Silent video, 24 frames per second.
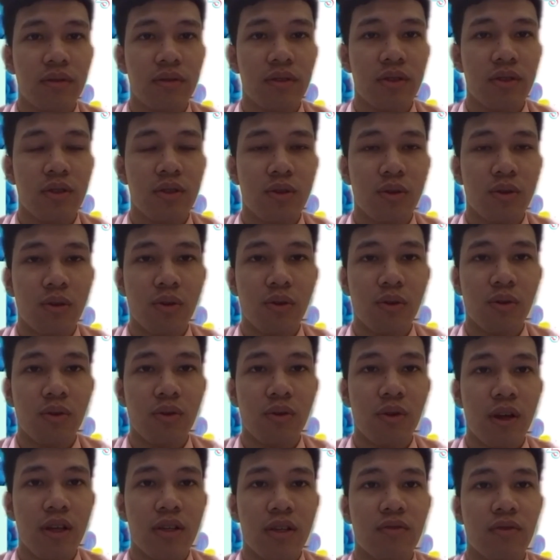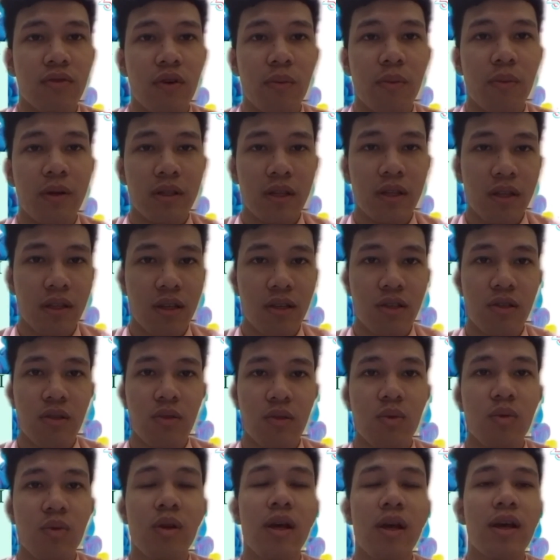So as for presentation
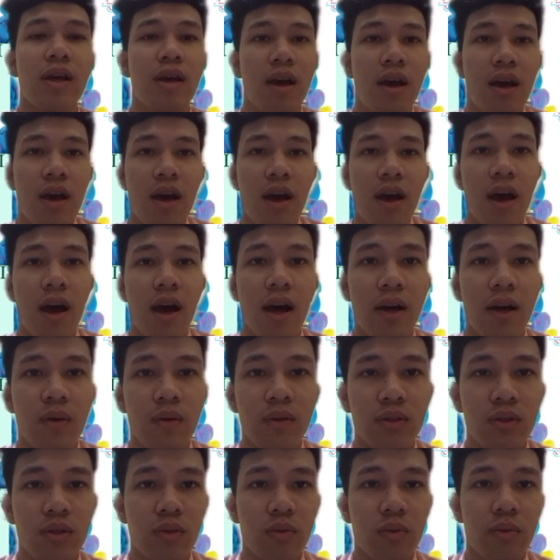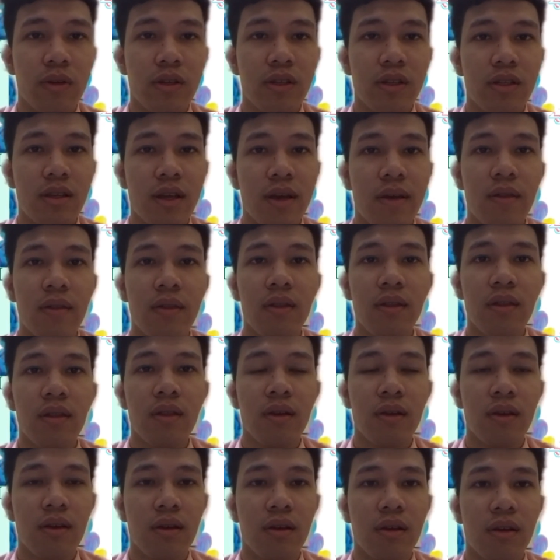today, I want to present
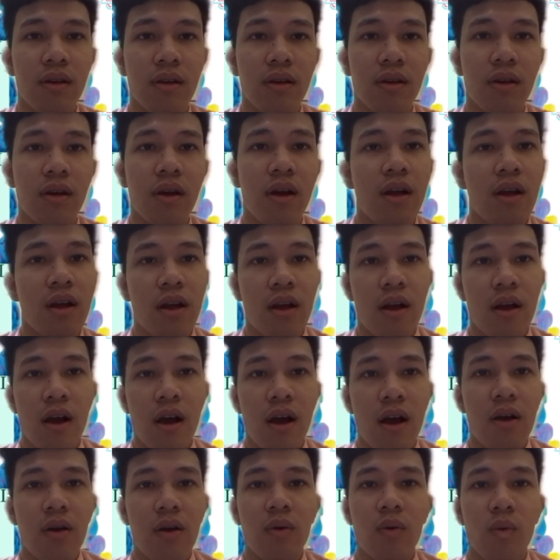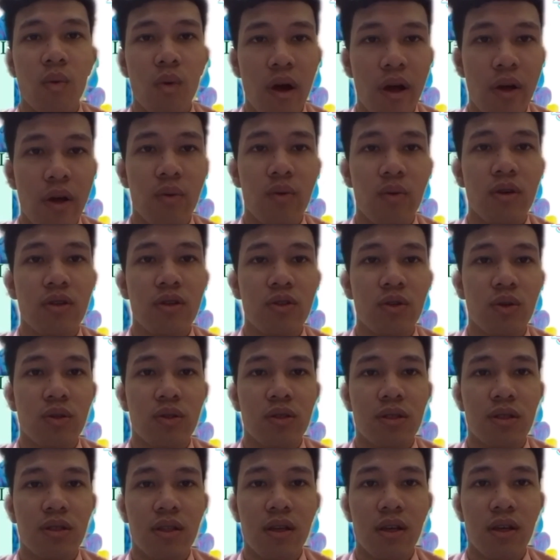why we
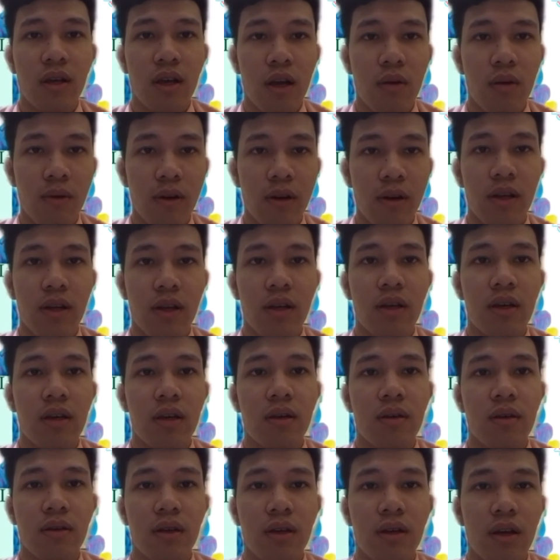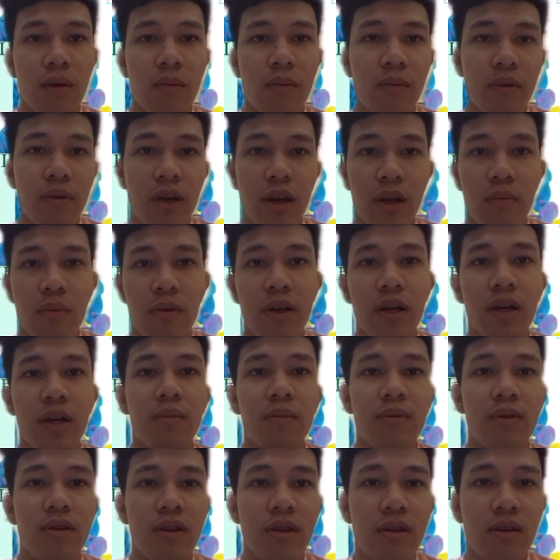chose the Cadbury
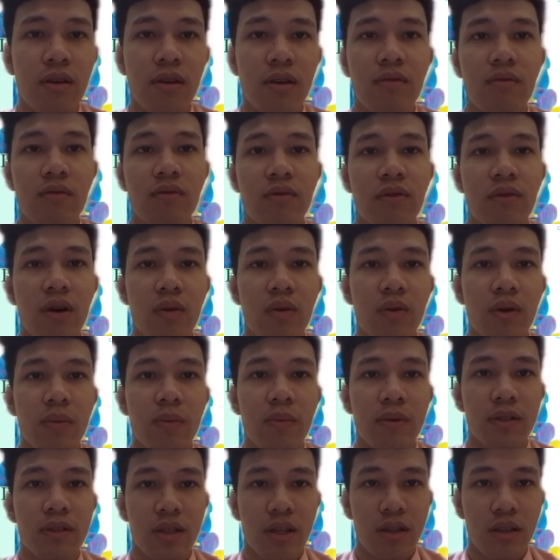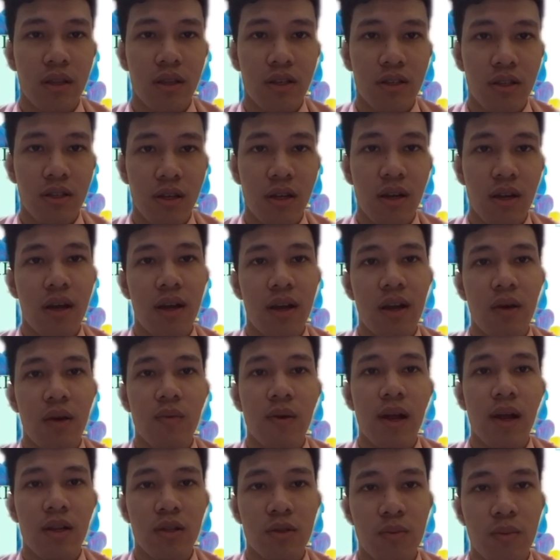company for our presentation, and I
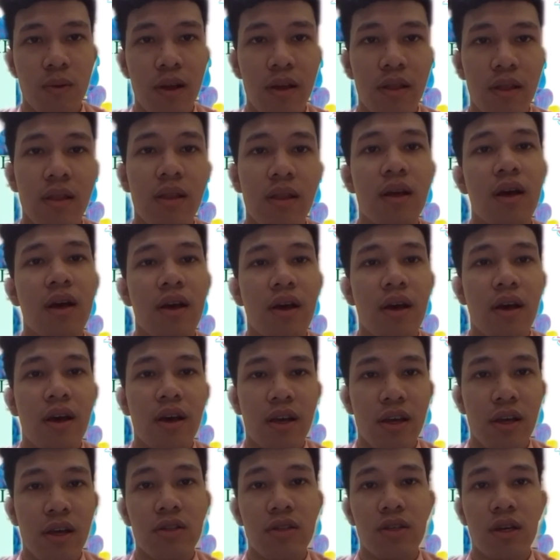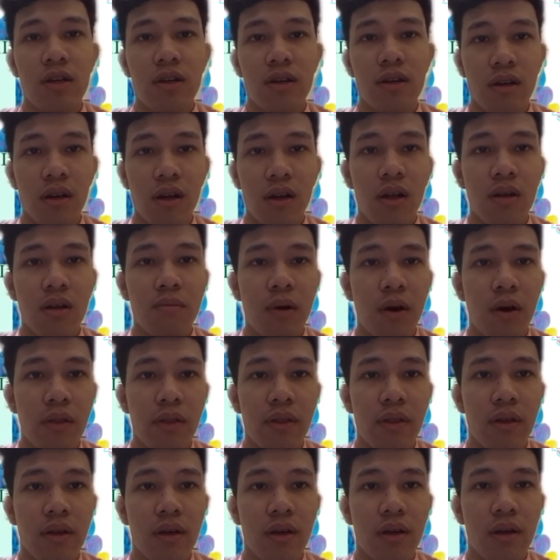will explain in general about
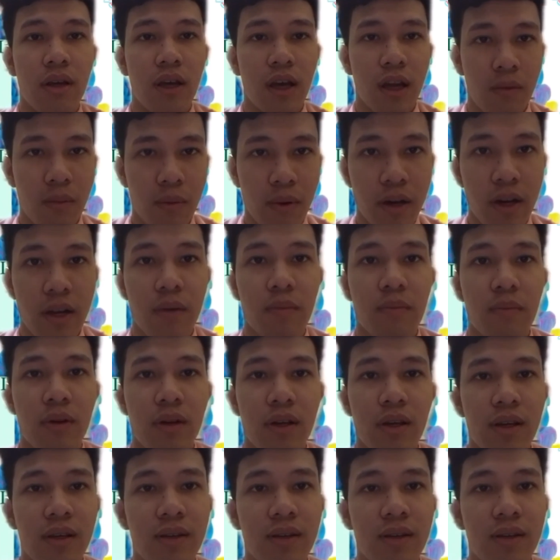the Cadbury company.